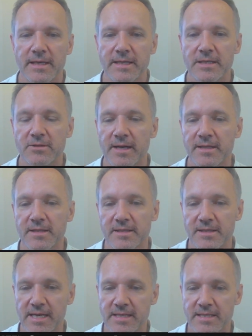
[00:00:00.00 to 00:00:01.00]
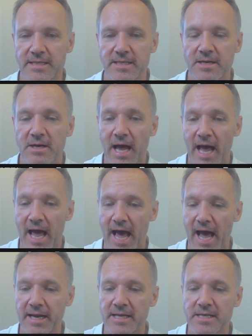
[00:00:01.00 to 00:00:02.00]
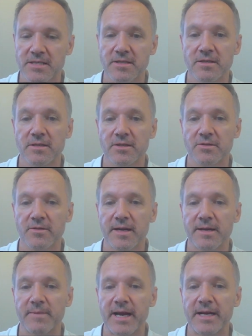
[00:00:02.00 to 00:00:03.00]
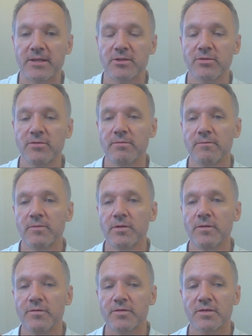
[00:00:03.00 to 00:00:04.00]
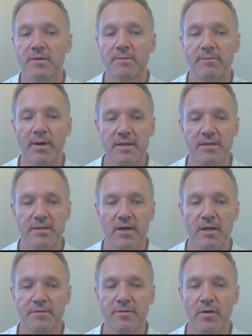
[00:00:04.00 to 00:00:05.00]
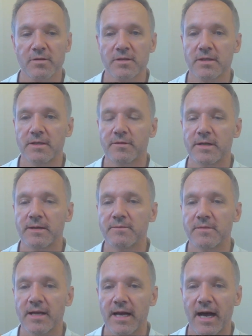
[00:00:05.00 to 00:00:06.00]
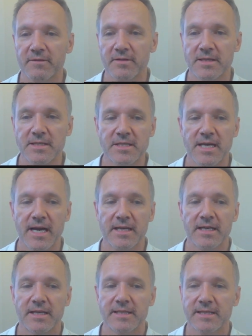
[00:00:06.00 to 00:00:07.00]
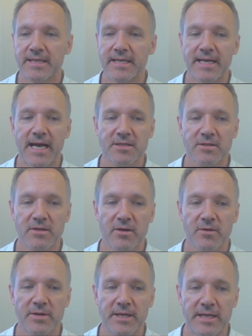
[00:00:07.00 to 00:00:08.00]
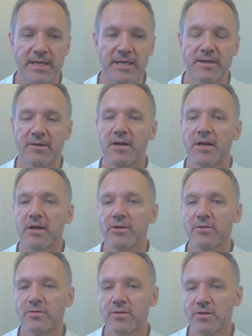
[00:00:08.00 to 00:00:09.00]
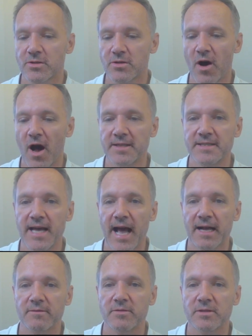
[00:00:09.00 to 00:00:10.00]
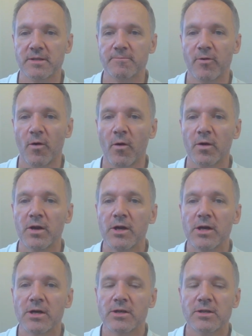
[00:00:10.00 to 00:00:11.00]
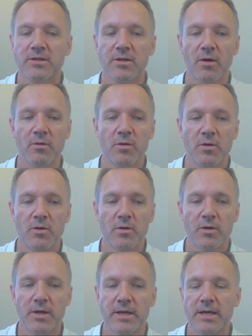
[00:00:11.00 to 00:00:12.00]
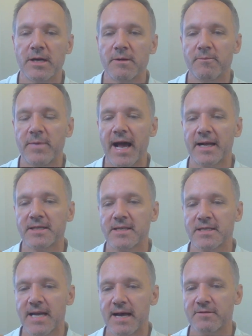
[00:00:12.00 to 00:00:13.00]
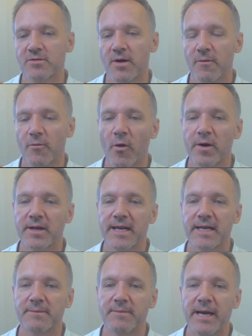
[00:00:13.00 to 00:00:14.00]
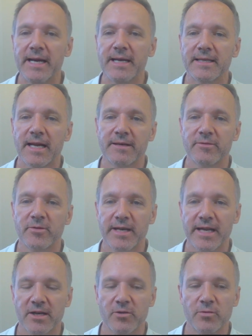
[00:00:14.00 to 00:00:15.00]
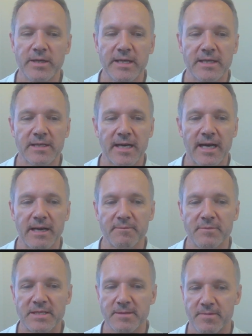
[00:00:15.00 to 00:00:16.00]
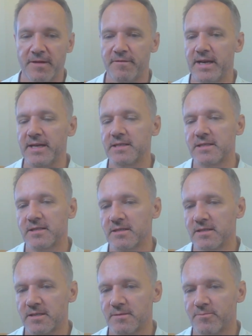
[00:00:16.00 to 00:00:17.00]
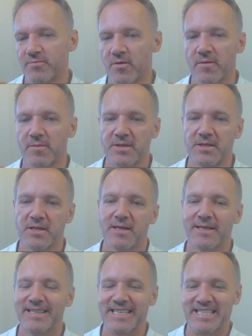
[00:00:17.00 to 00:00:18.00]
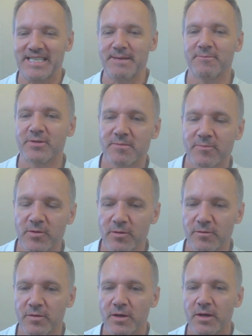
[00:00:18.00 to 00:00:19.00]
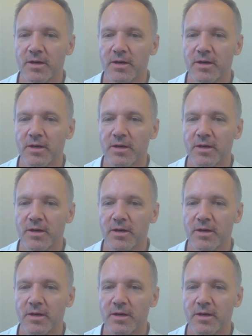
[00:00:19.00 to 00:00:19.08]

He takes here, and is threatening mate in two moves, but unfortunately for him, after this check, the king has to go here, loses contact with the pawn. So here black just have to avoid getting mated, and he will get a queen, and bishop f8 is probably the simplest move.